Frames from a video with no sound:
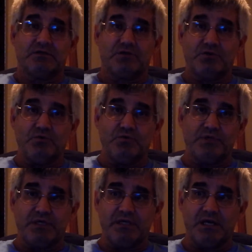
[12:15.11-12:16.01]
to
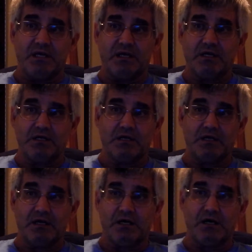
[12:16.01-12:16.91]
the
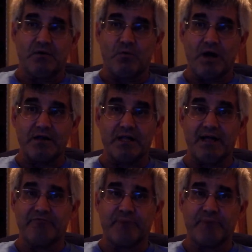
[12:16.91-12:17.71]
wildlife